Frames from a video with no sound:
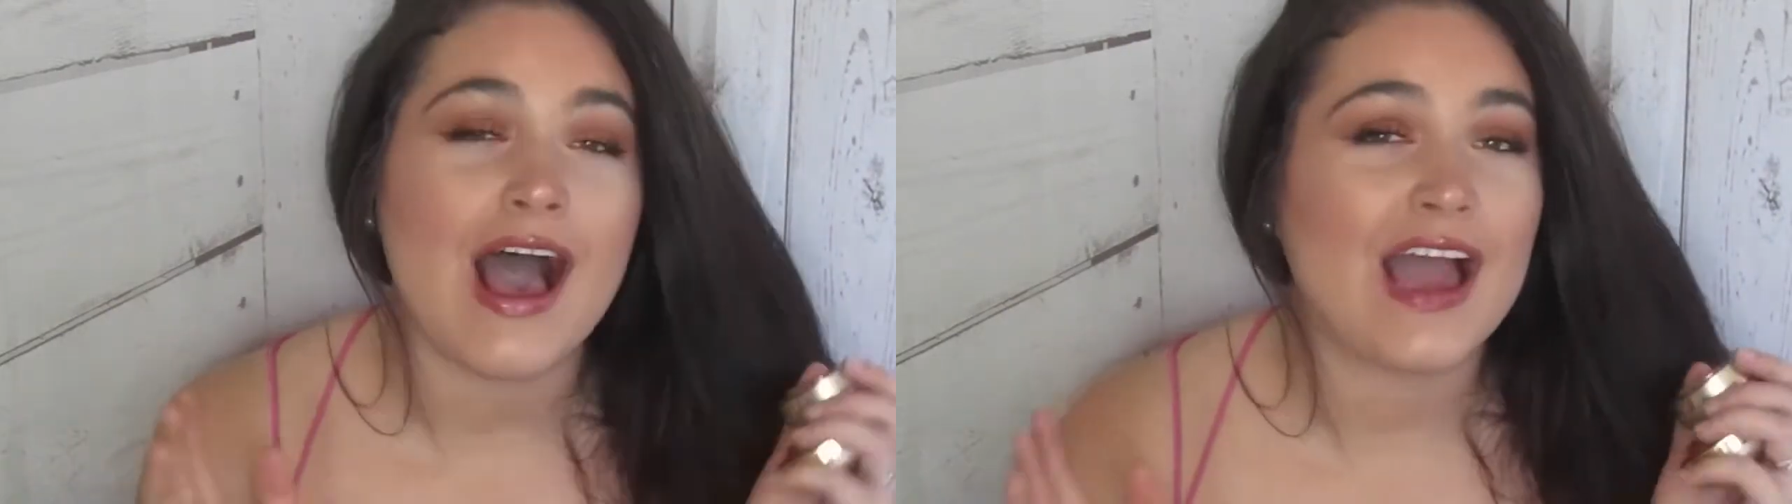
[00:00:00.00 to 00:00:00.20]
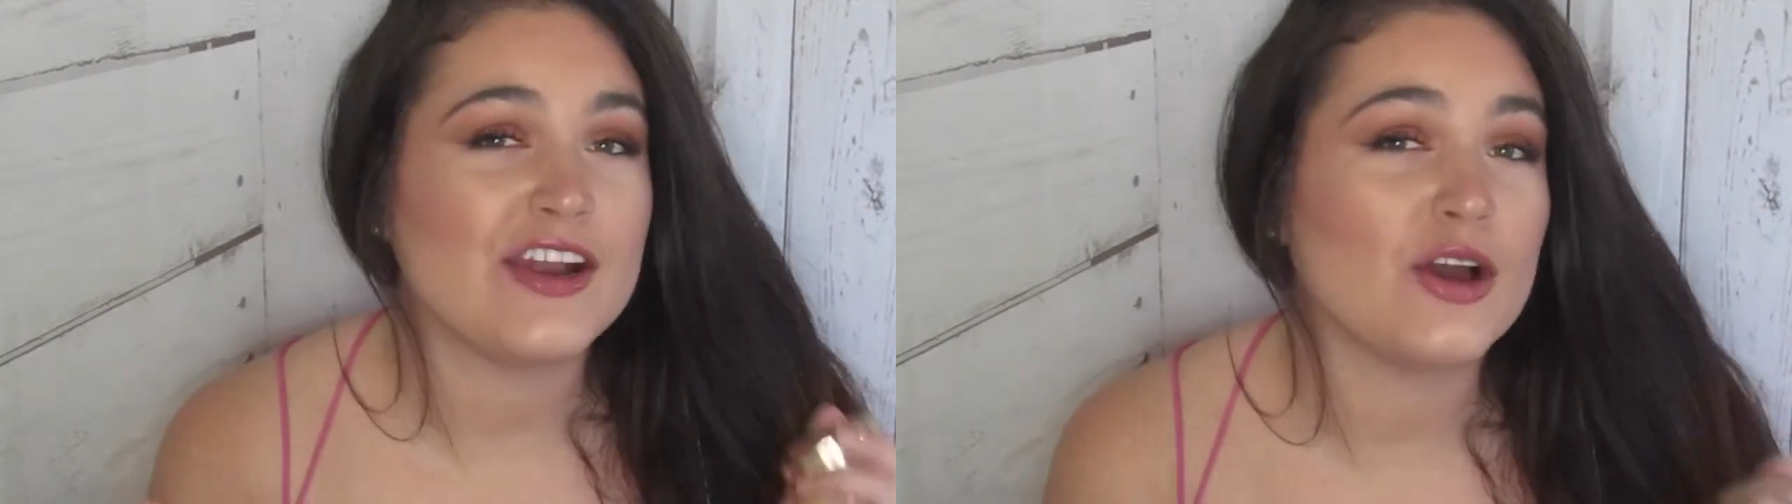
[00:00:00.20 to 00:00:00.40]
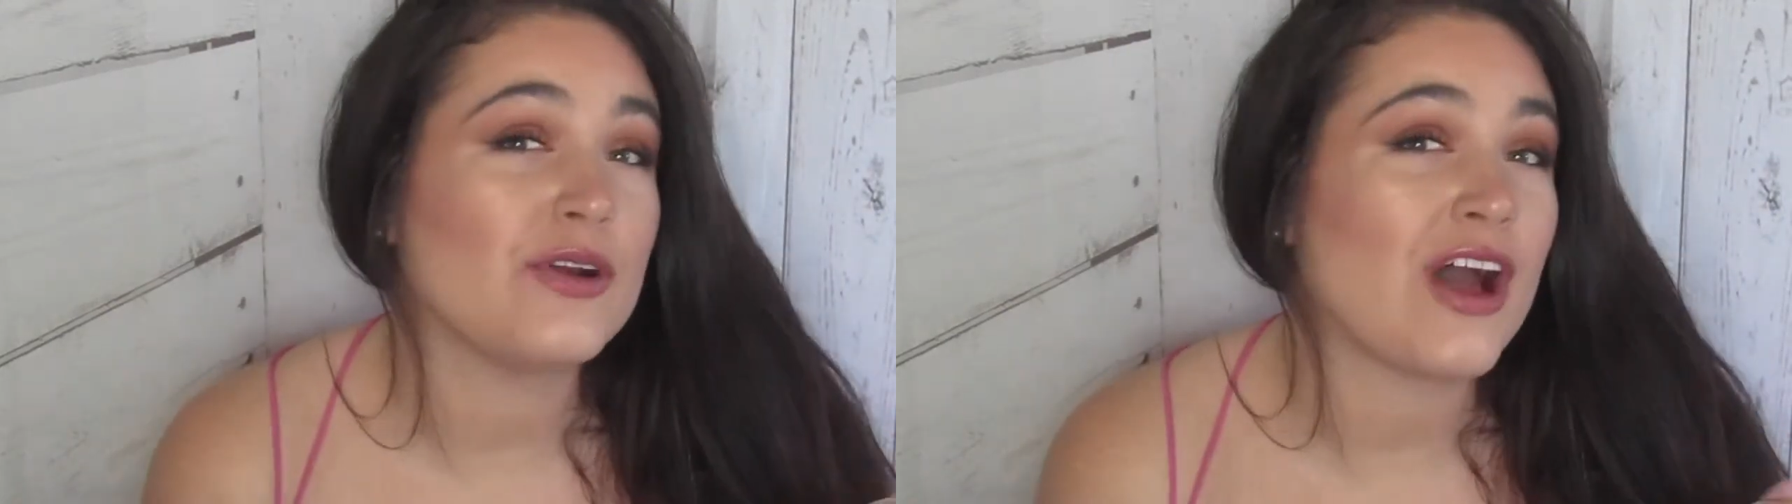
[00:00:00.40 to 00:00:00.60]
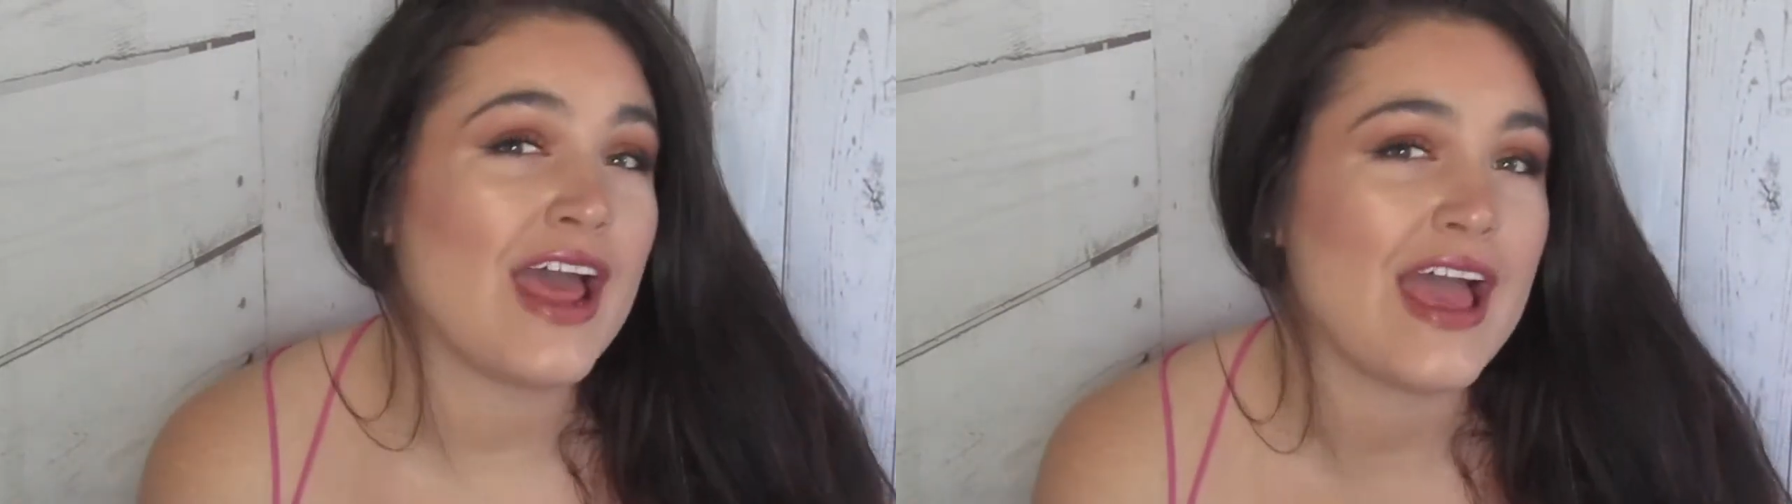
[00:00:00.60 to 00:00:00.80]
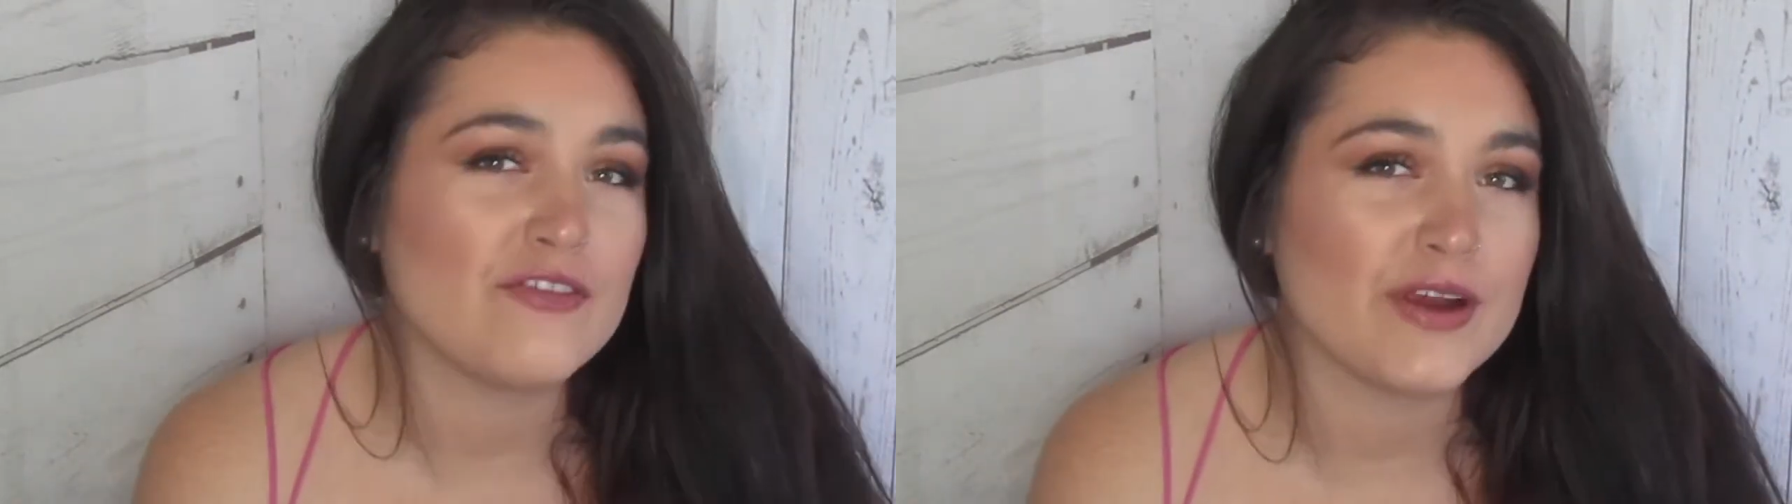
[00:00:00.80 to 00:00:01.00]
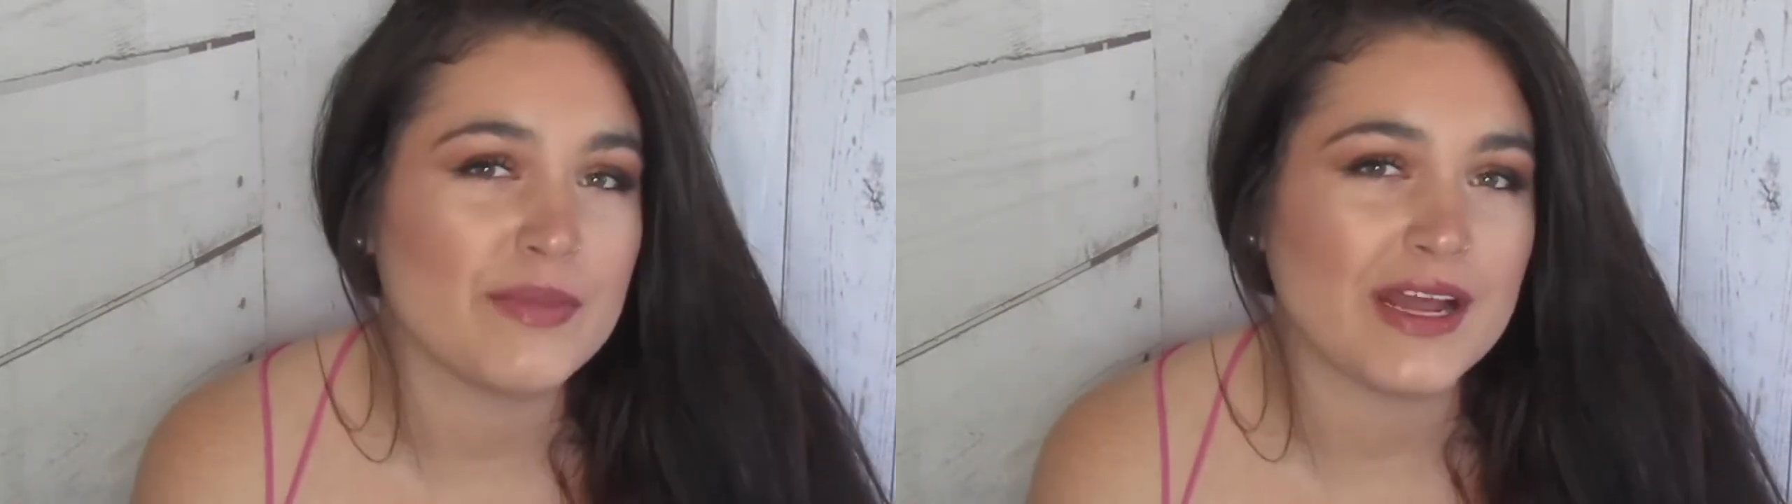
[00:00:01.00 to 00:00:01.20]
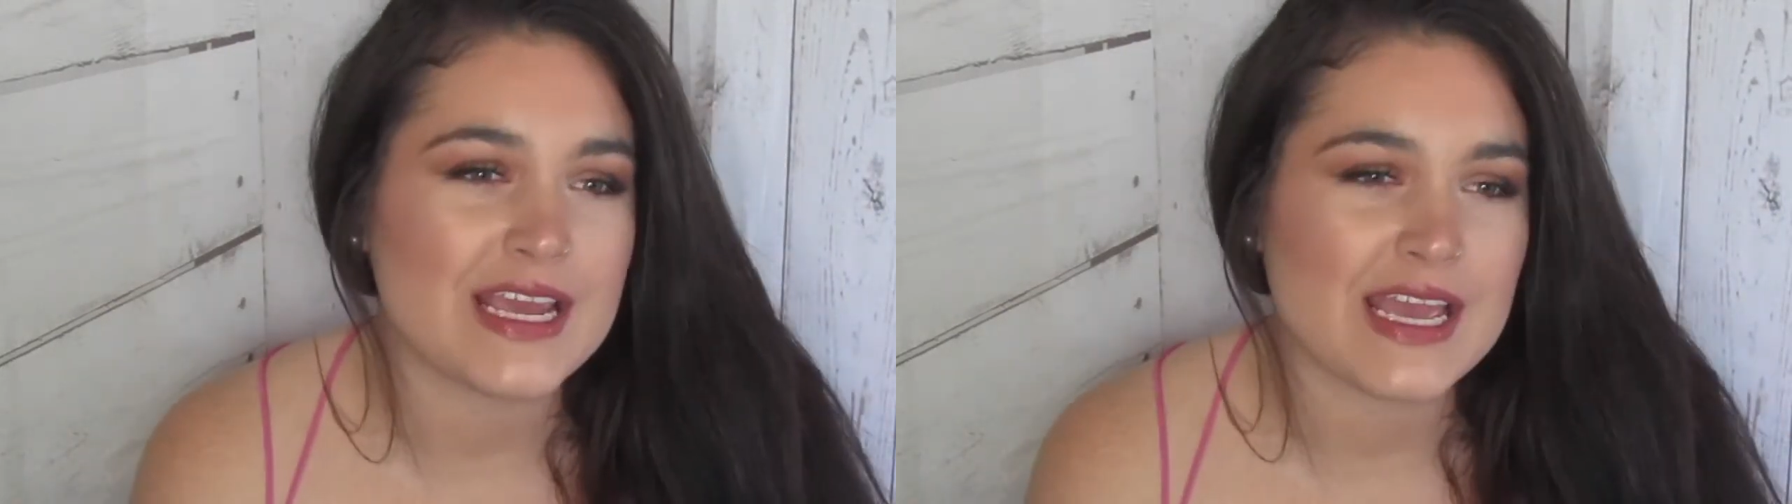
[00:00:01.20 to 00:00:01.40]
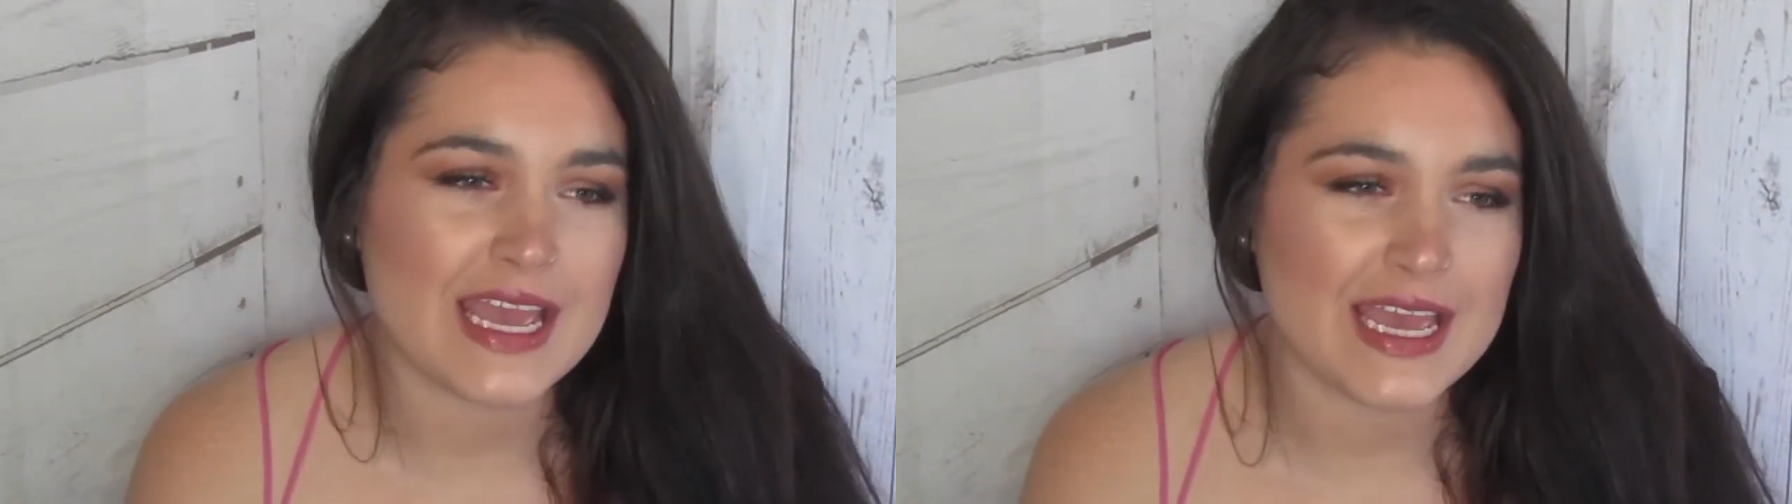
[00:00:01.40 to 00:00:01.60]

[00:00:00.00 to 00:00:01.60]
I know not everybody